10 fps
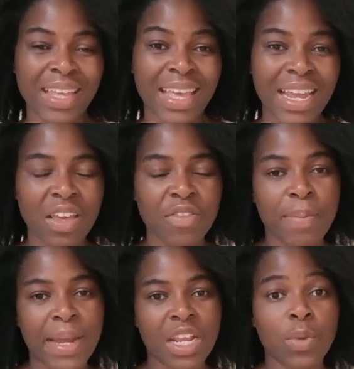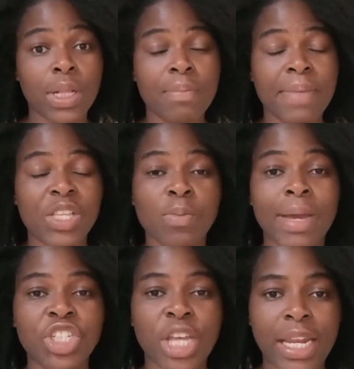Hello everybody and welcome back to my
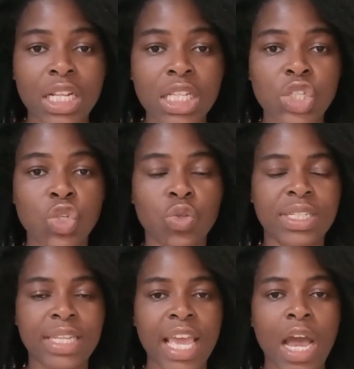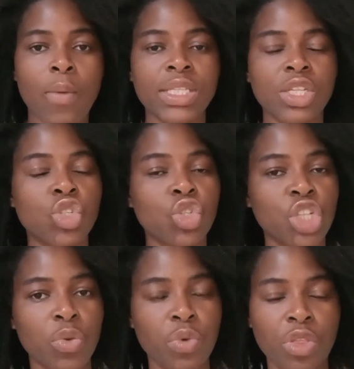channel. Today I wanted to
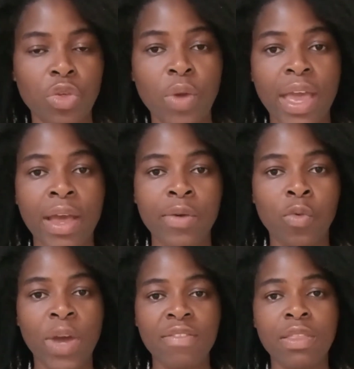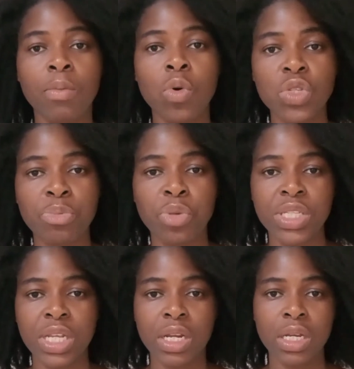share with you one of the most
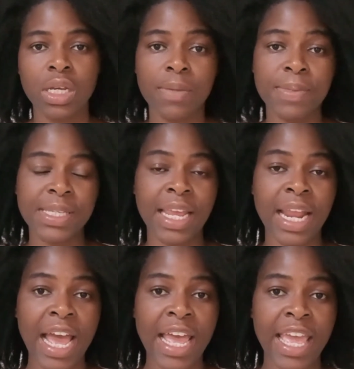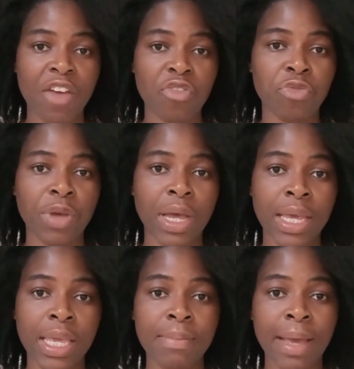important herbs that I have
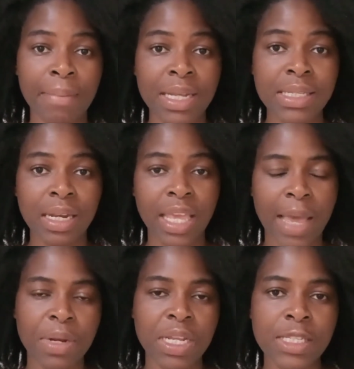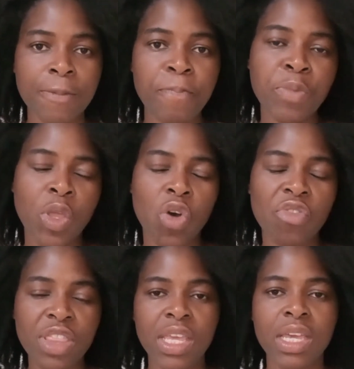in my medicine cabinet.
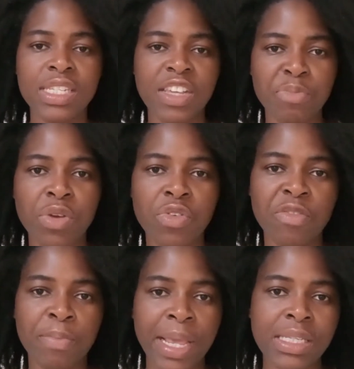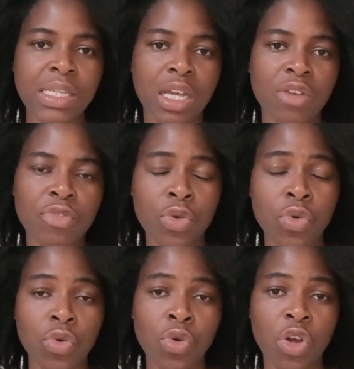Over the years I've been replacing a
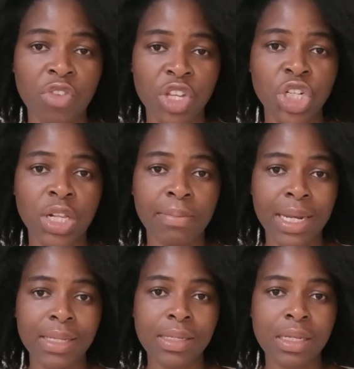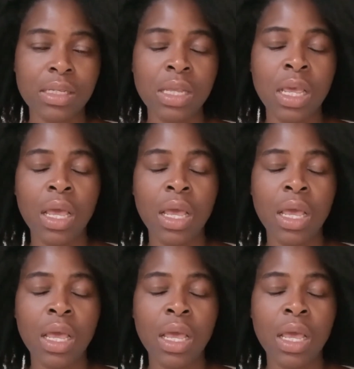few conventional medicines